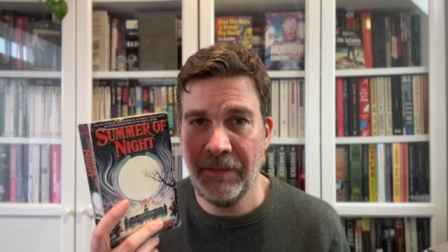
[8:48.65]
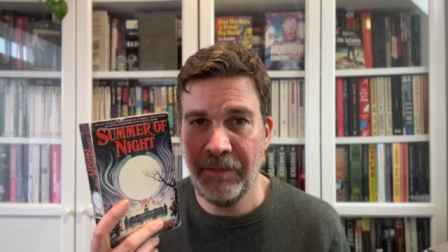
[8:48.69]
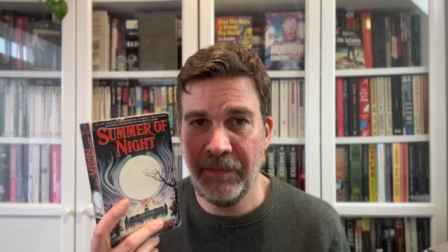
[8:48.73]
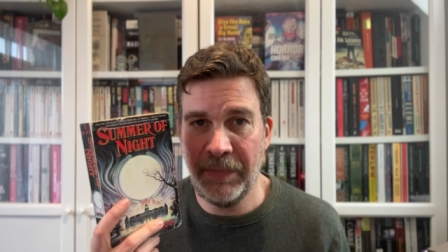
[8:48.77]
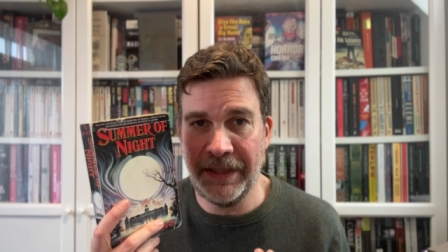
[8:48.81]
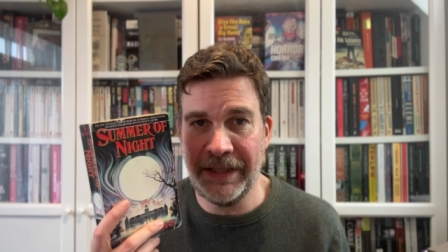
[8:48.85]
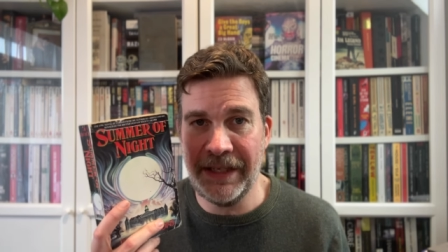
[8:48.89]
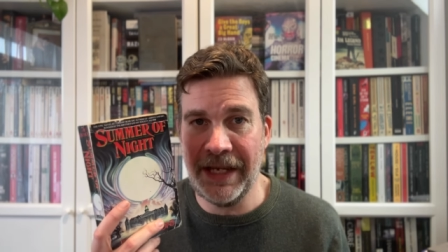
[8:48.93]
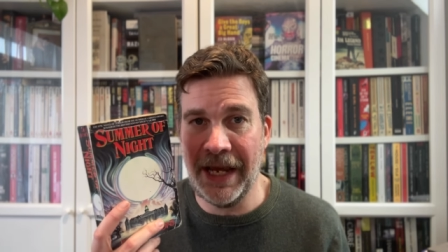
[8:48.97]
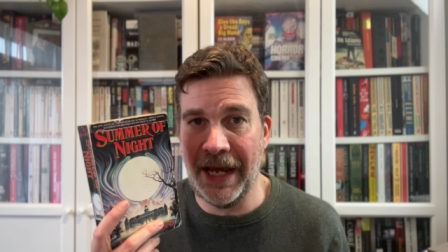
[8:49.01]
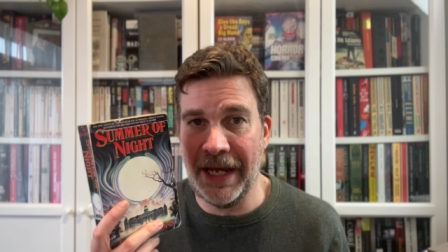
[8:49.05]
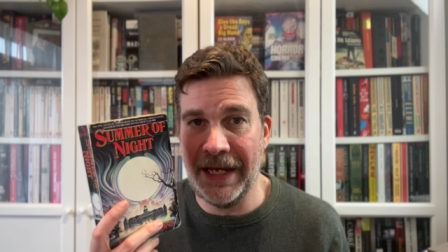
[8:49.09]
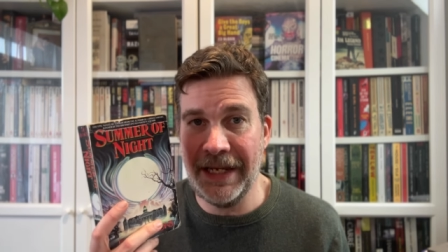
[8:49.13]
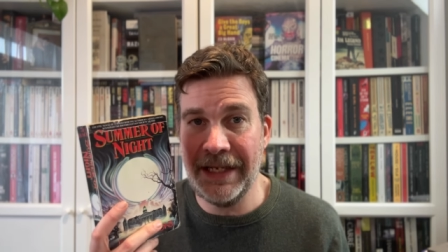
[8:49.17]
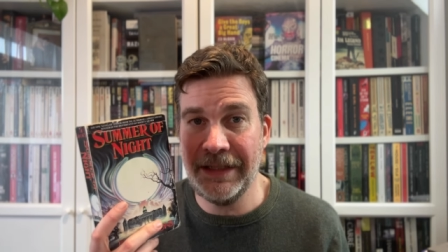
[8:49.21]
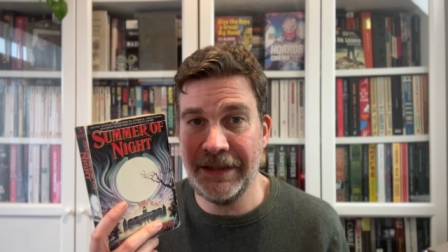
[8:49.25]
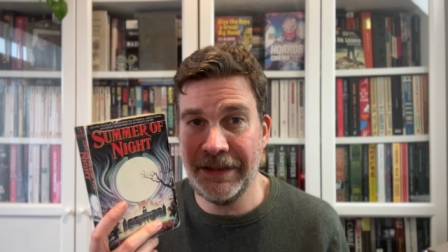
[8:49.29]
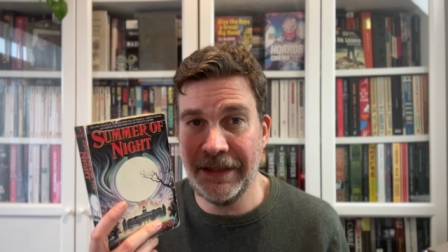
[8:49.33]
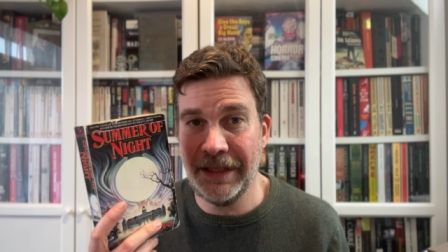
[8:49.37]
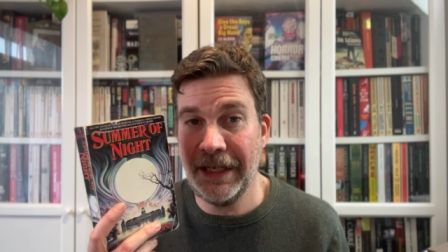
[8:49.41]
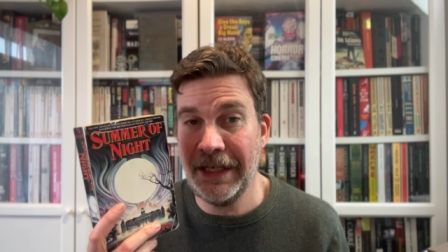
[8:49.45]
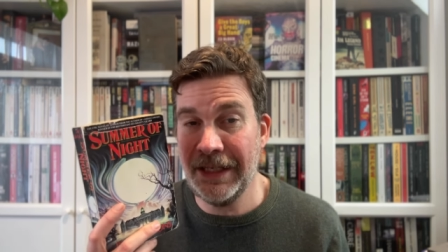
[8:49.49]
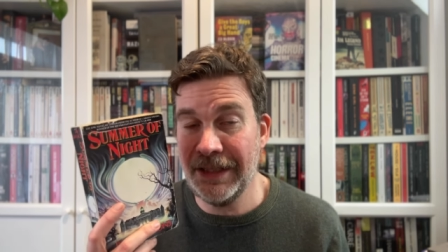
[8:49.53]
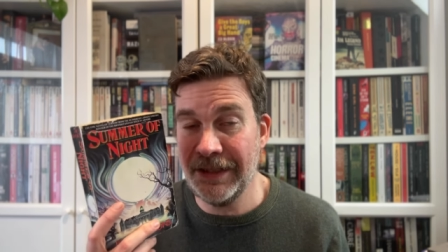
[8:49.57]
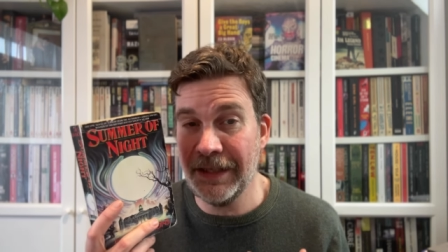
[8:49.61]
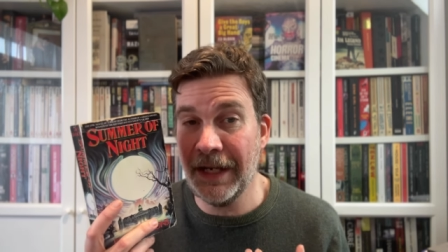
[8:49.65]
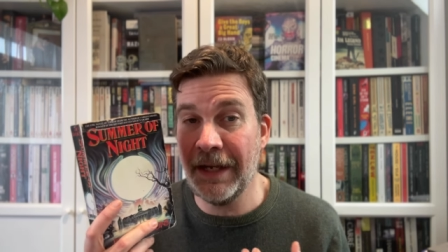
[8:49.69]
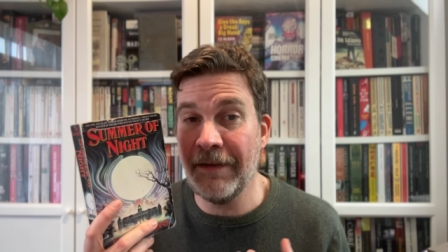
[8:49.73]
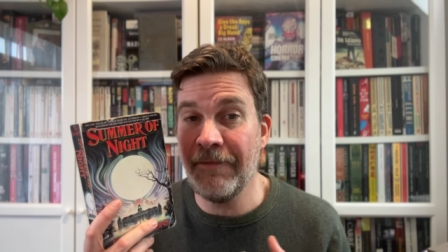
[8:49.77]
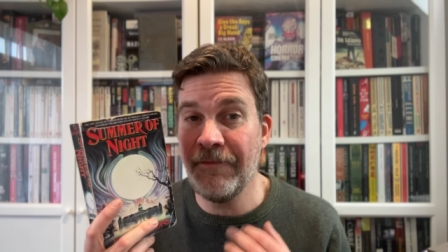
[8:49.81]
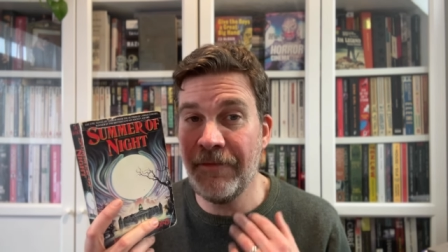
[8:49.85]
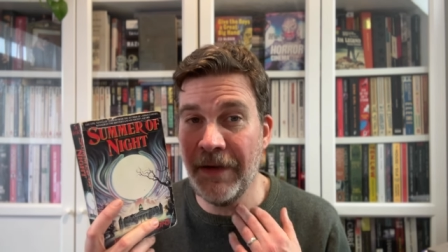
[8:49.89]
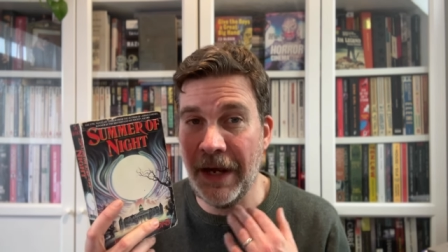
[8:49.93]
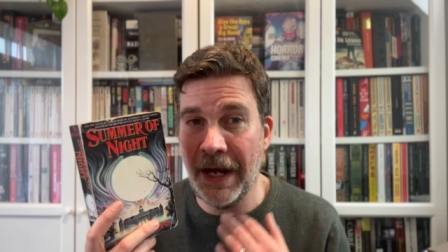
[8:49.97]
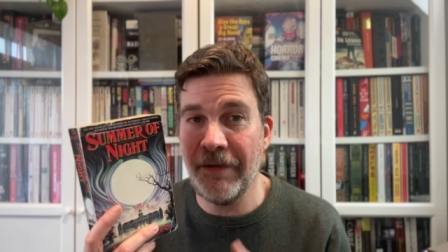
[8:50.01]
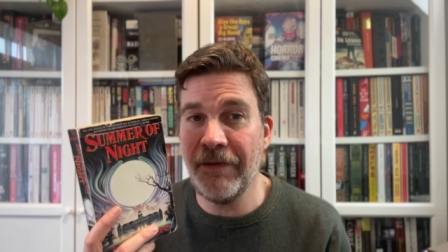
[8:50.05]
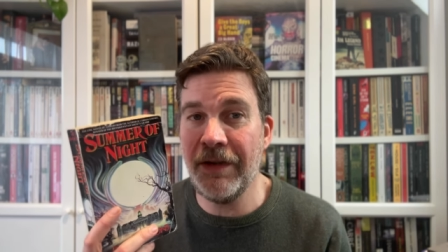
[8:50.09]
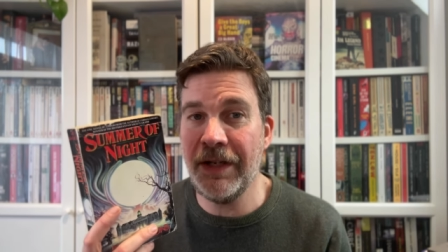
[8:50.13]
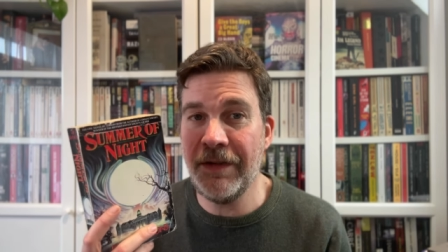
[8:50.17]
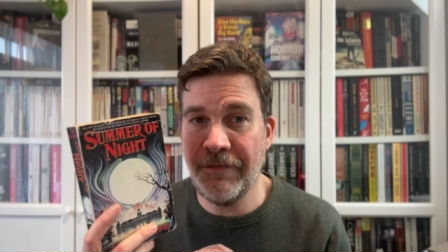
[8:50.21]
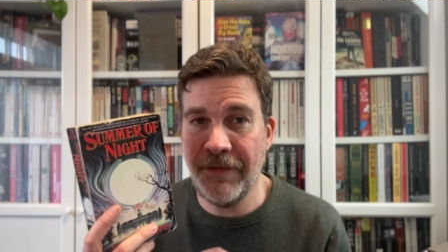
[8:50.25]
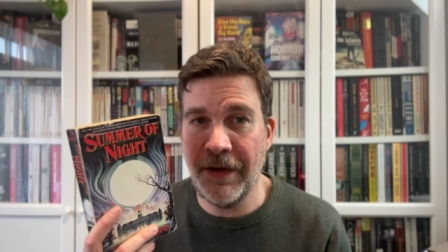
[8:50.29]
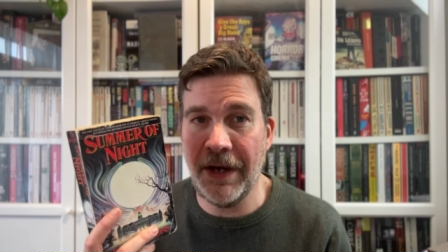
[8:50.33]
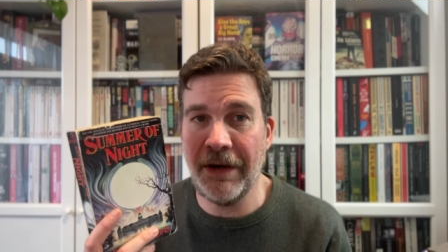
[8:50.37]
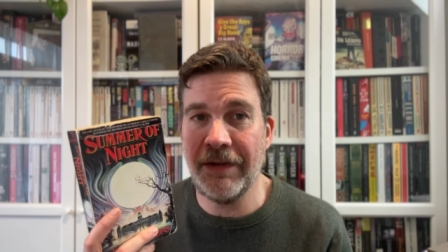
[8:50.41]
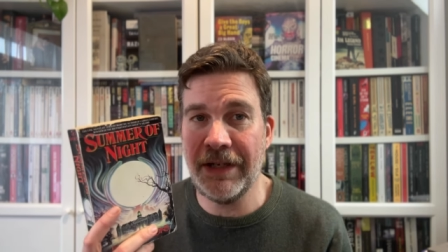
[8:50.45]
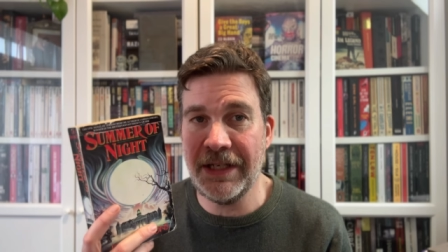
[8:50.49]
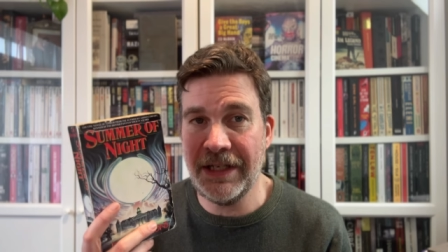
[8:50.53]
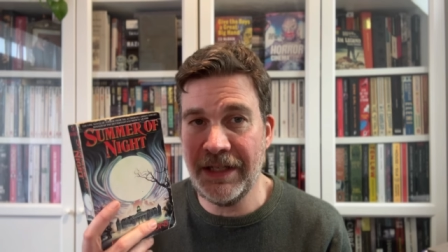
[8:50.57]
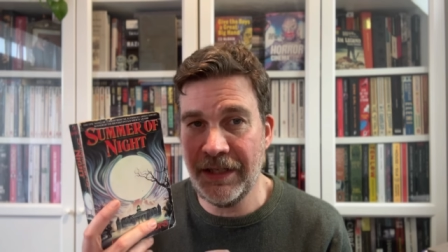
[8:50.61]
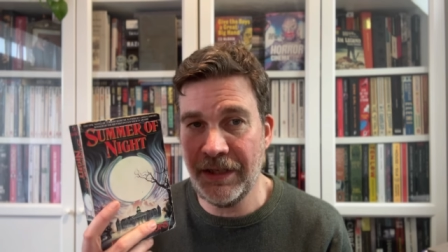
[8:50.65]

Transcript: But yeah, it's a very, very